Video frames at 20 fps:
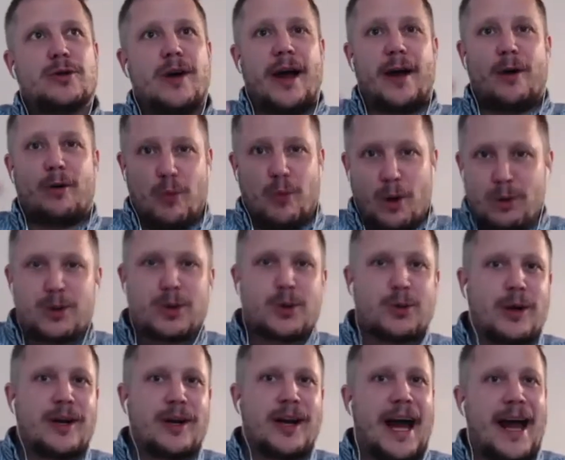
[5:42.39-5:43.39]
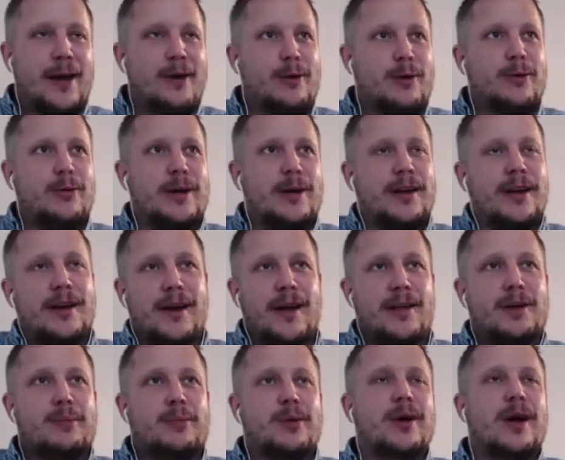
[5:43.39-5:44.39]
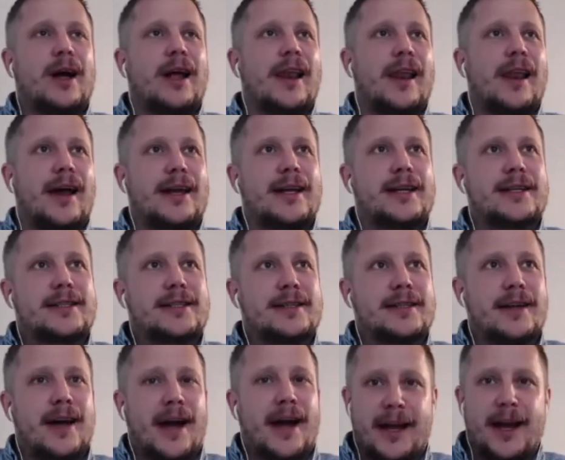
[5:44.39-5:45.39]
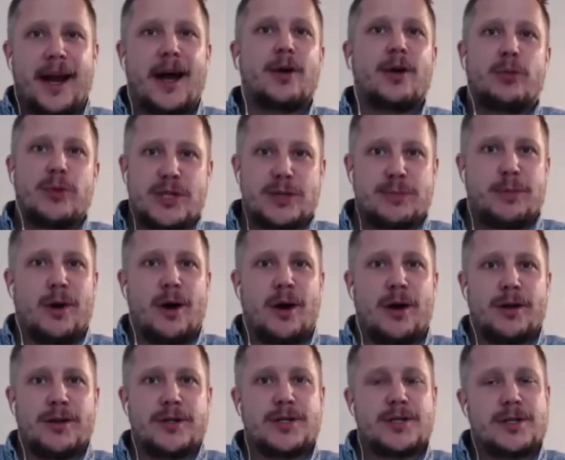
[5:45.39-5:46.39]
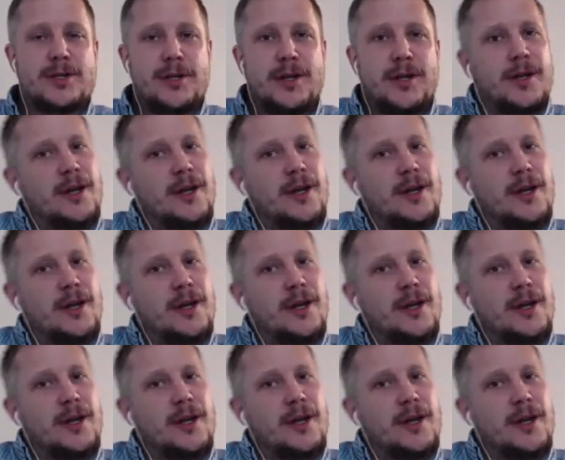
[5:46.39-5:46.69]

I wrote to a guy who had written another book I liked. I got a response.